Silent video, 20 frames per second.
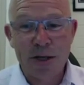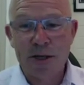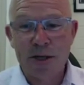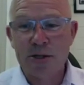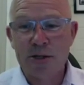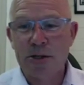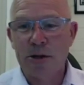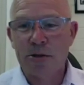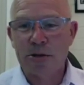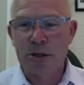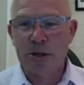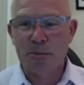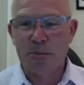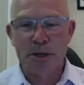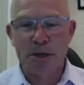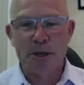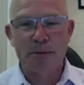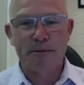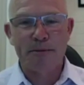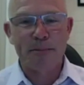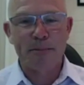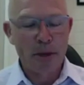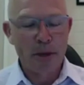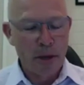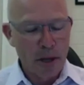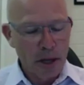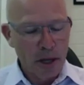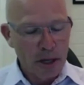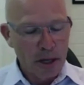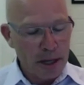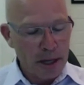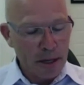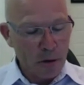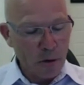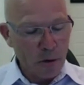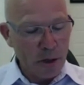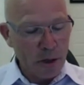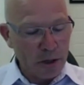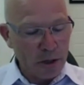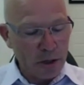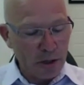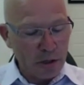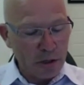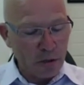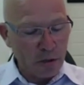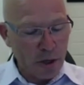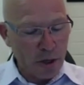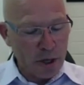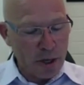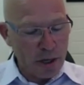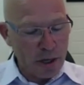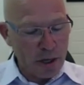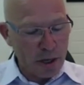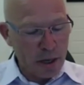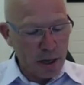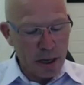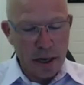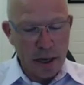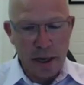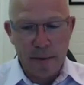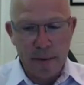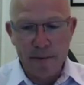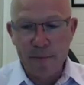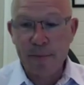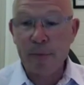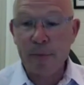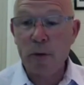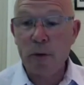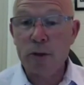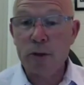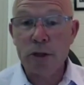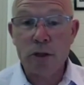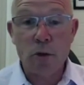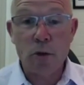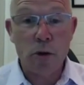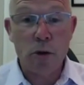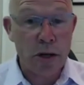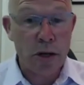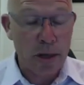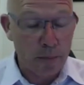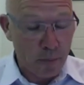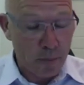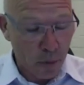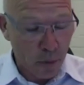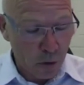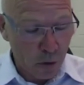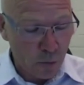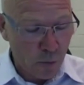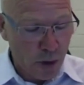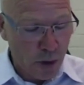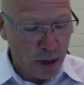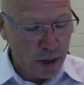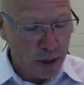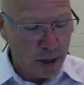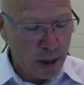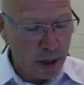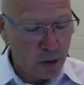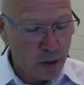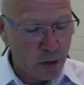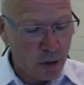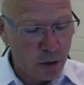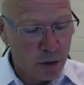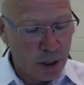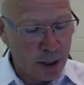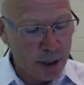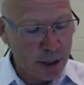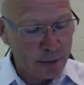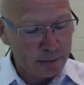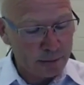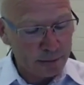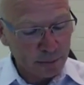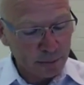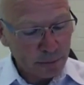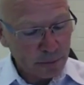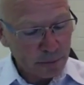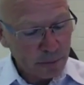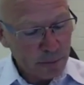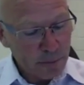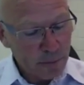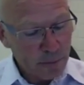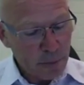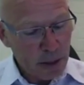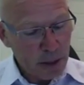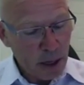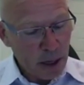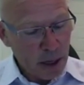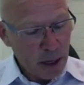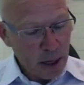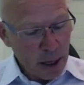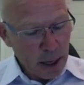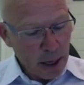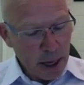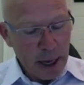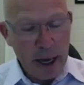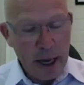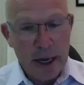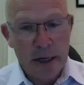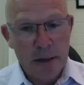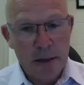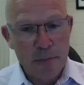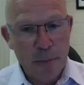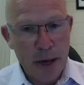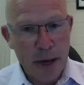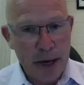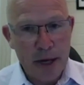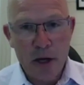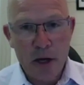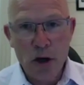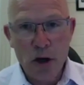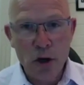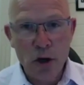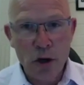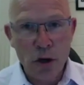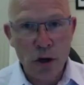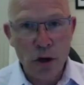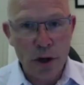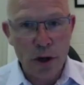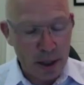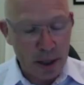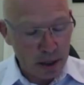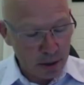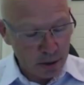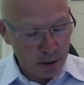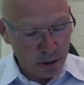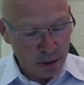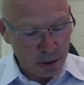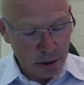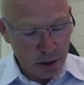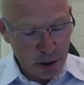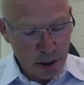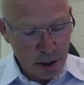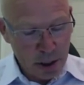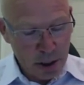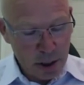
years old to beat. Now, question 3, which is quite an important one, Uday. Ad pack earnings.